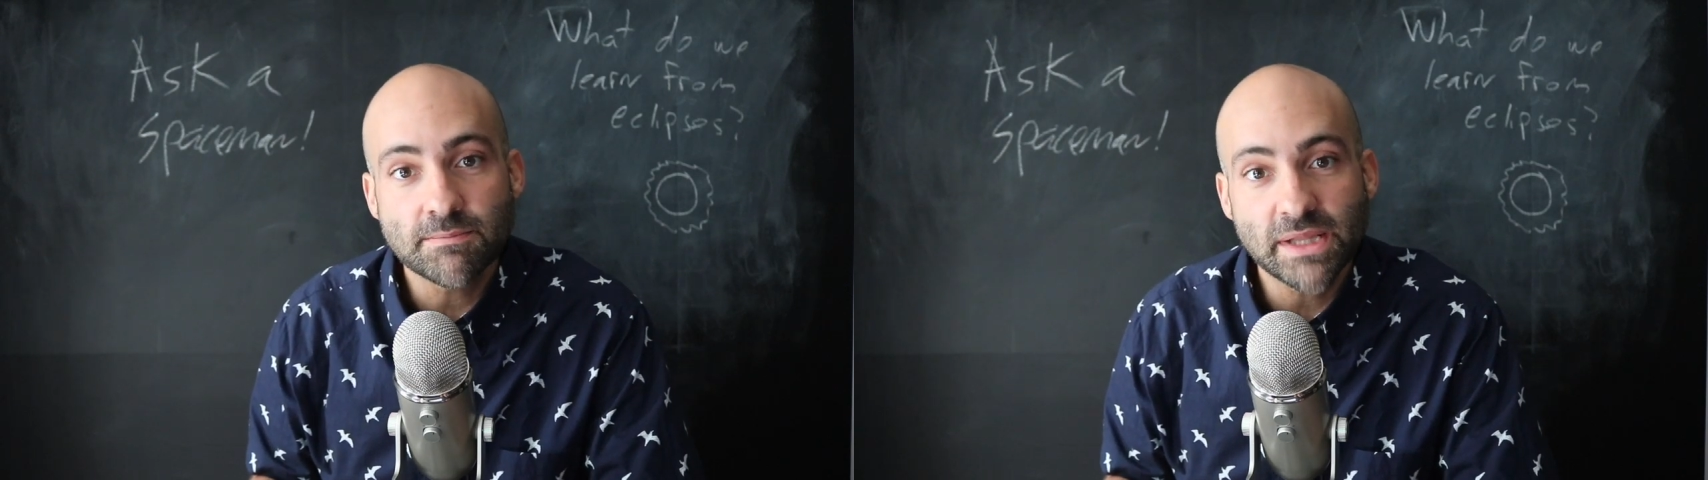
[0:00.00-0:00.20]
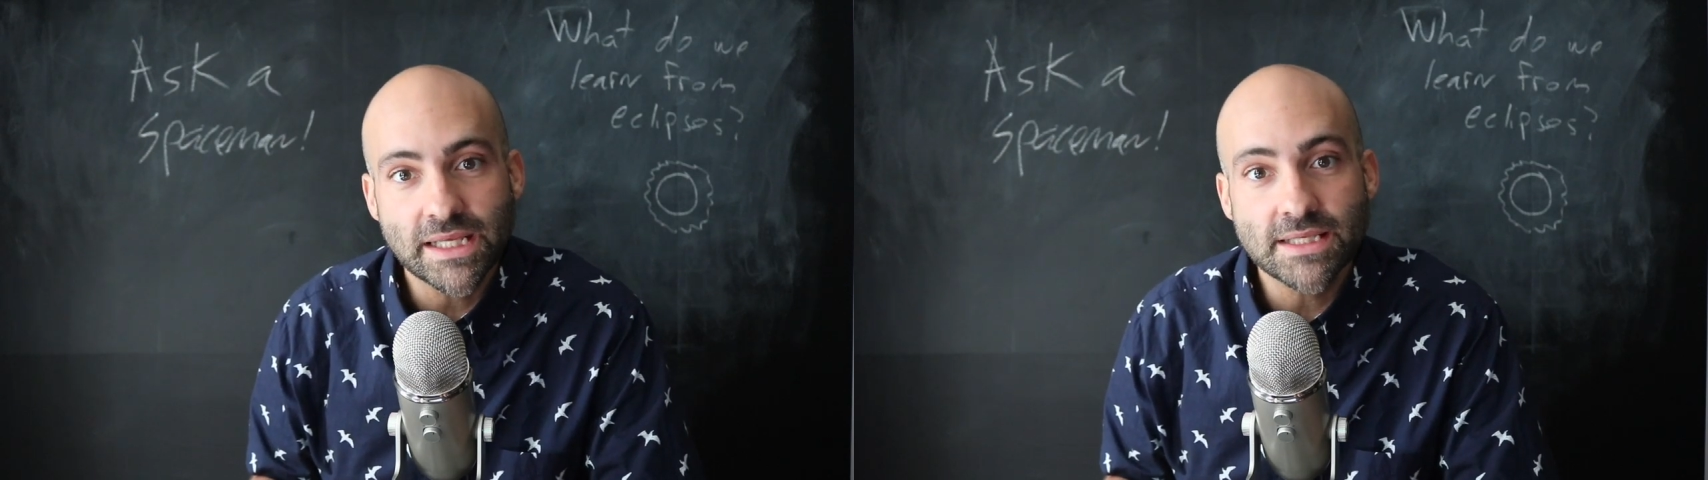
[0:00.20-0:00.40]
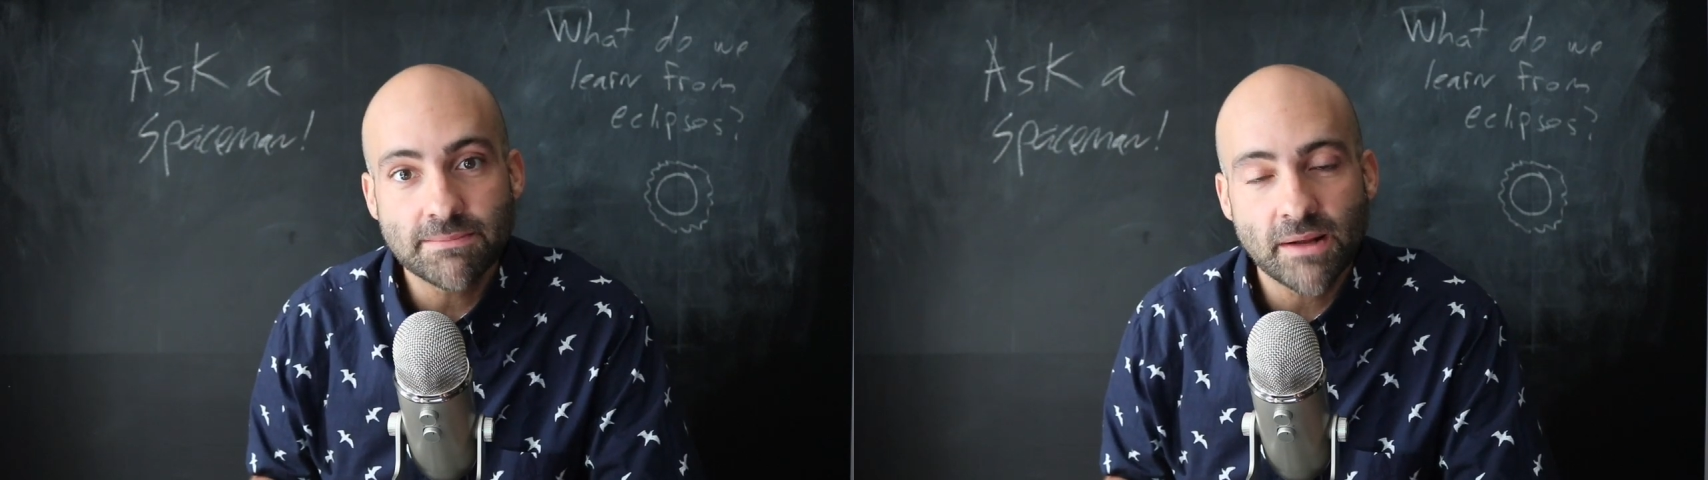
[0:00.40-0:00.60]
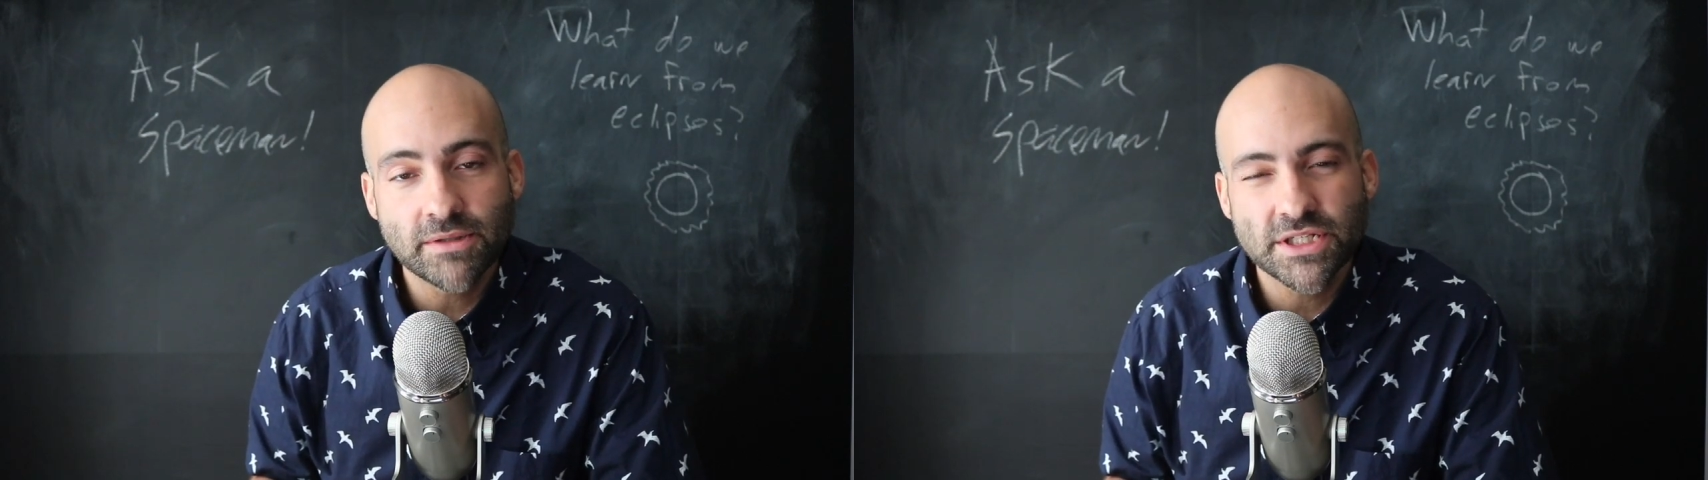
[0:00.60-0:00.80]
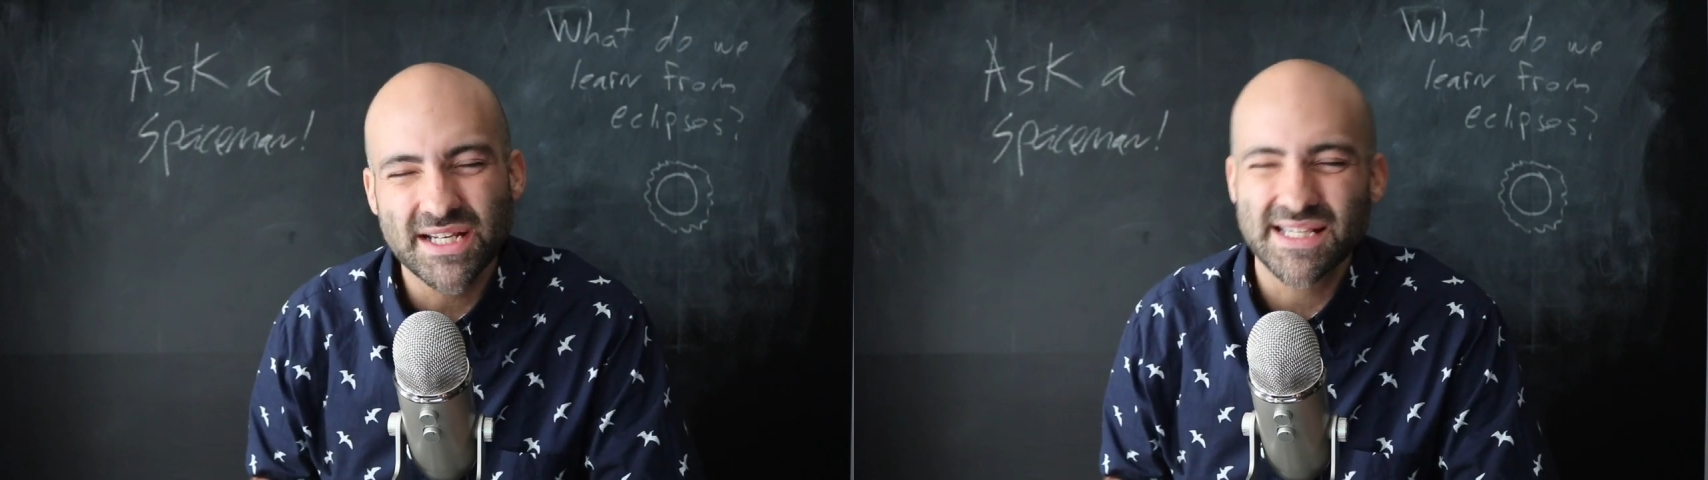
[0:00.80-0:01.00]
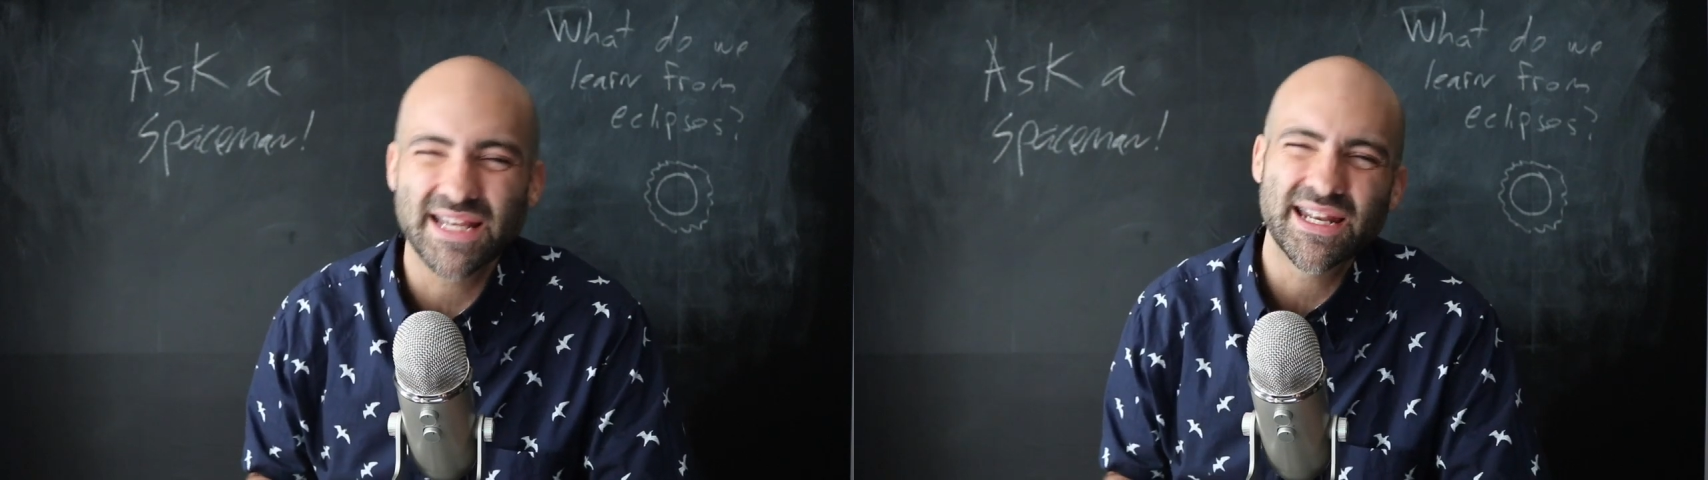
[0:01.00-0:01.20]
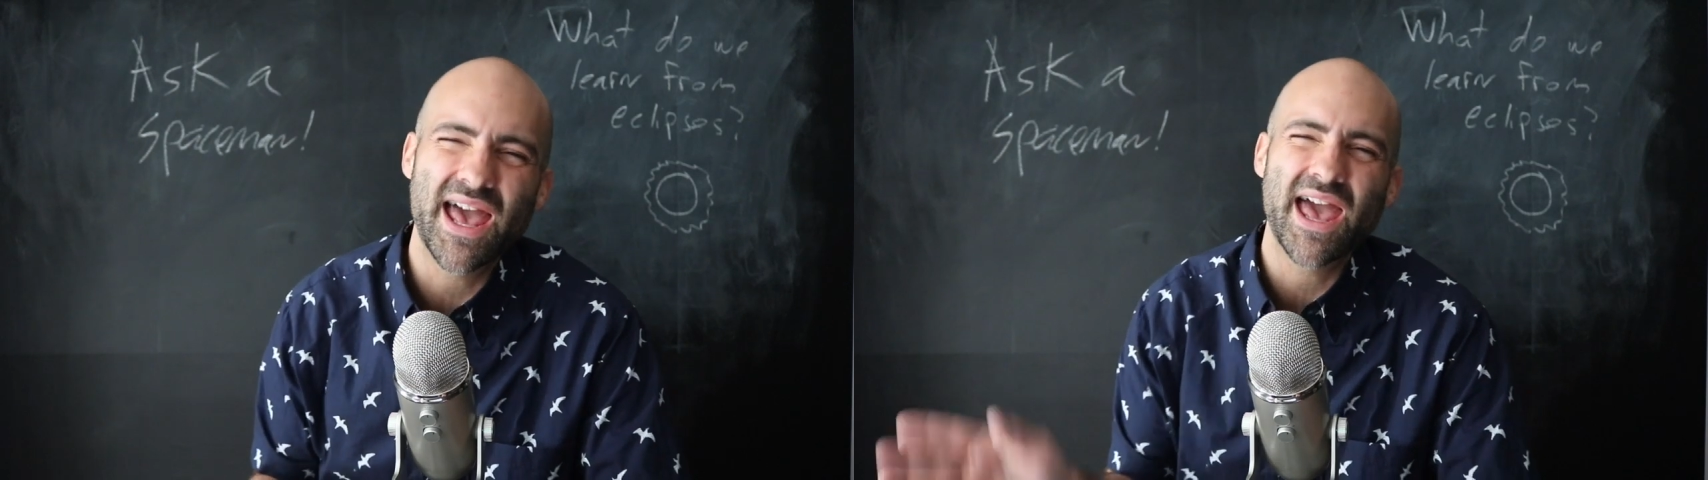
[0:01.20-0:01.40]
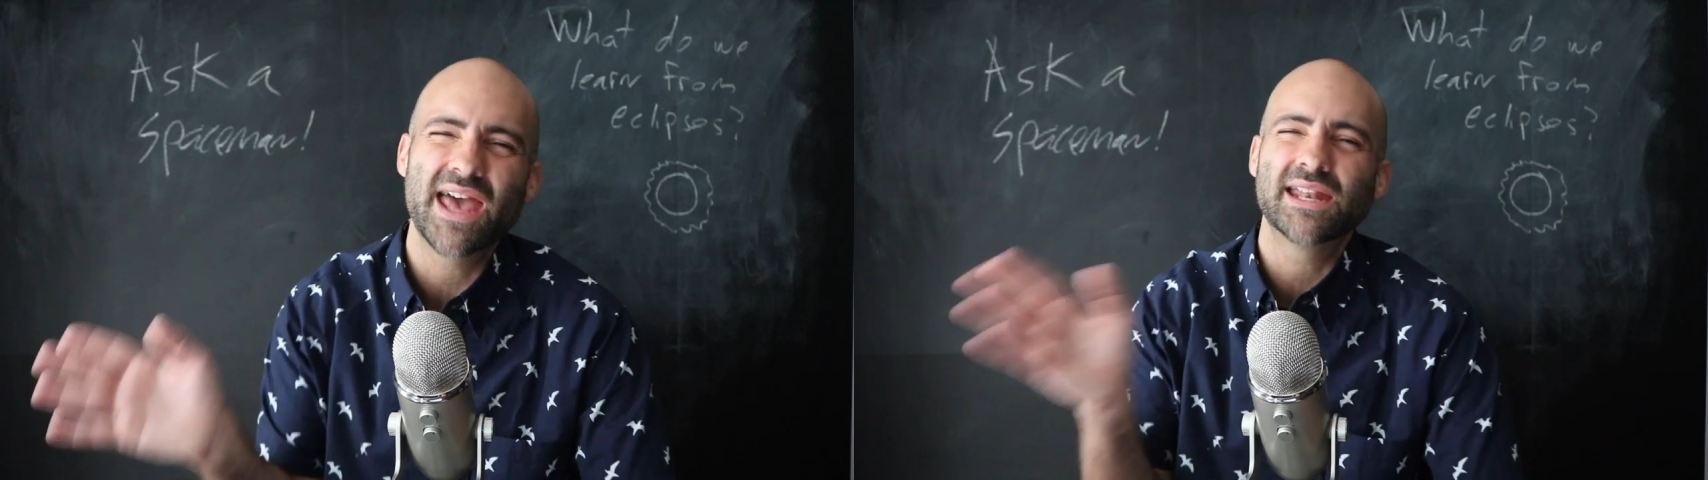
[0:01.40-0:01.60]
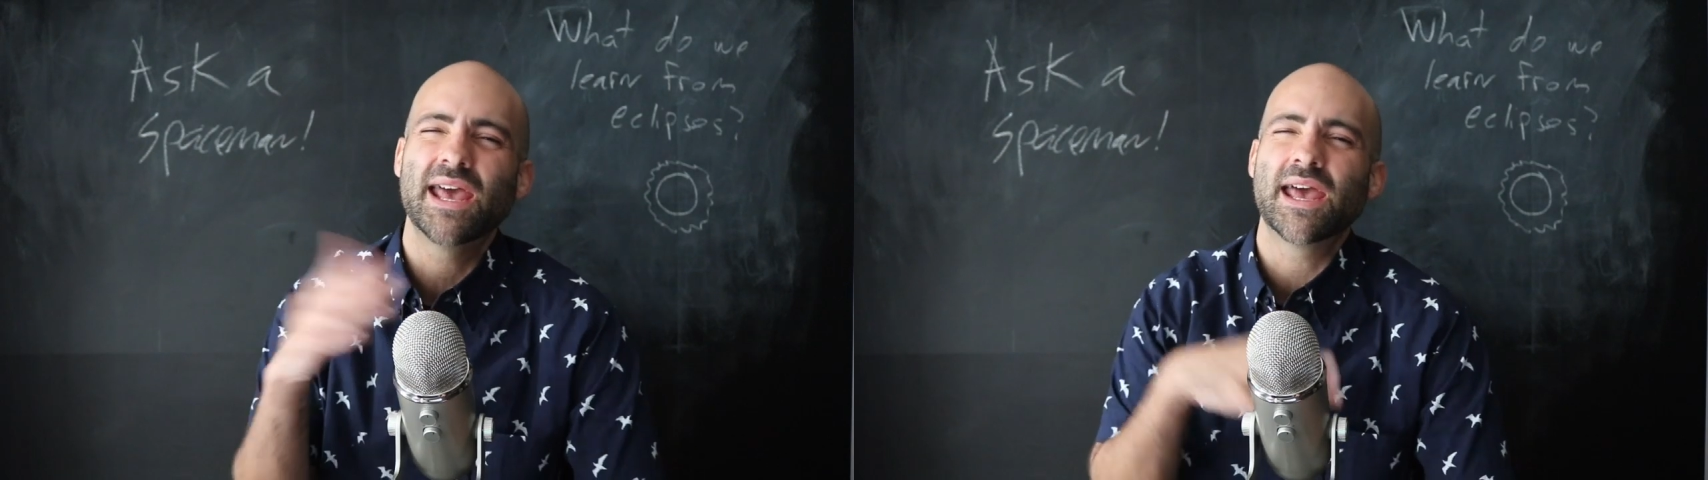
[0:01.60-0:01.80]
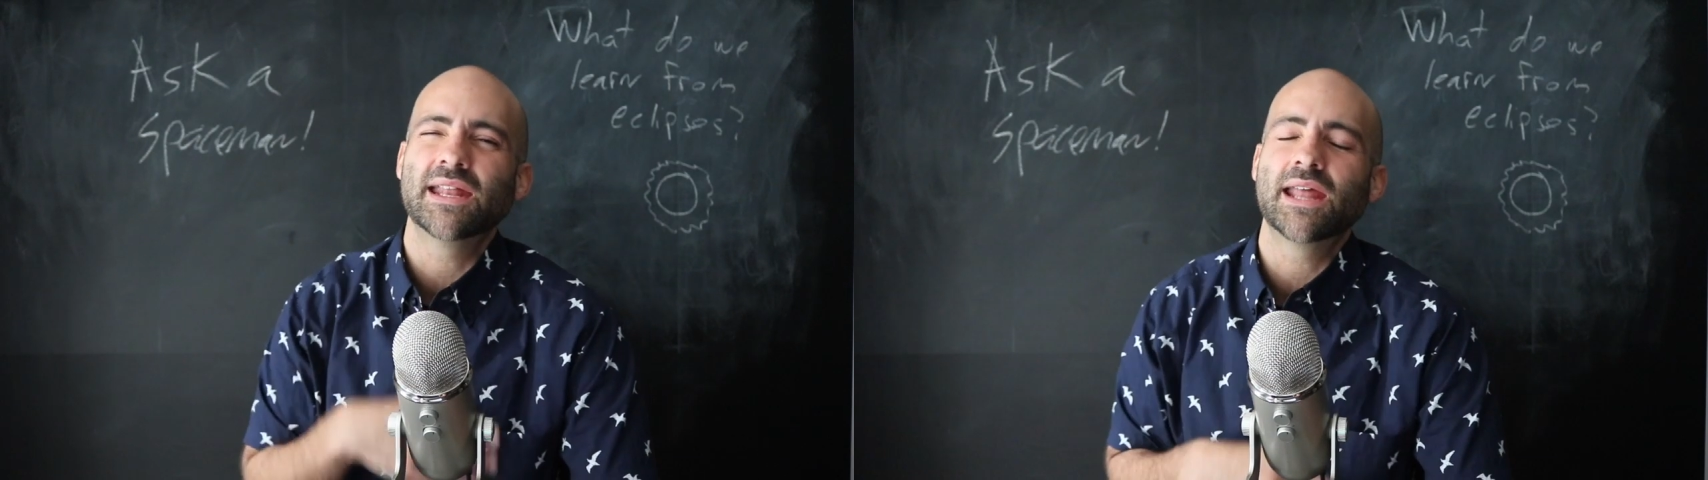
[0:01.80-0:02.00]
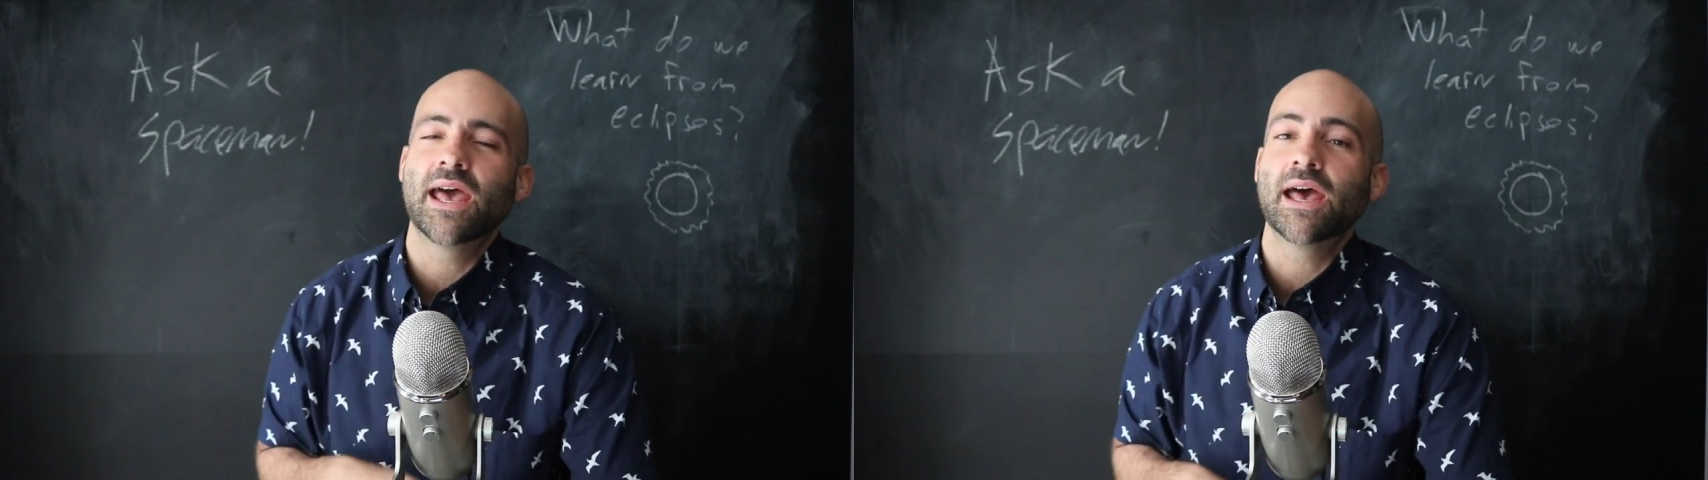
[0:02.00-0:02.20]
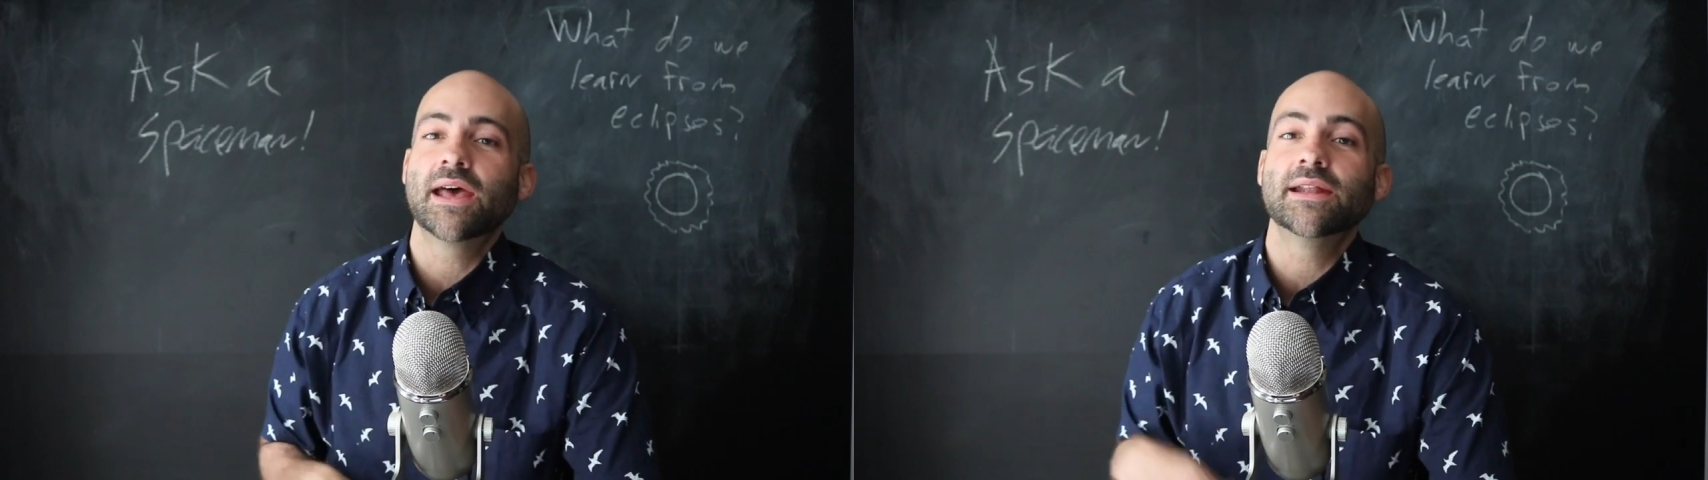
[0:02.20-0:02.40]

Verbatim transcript: Please publish it. He's like, nah, nah, nah.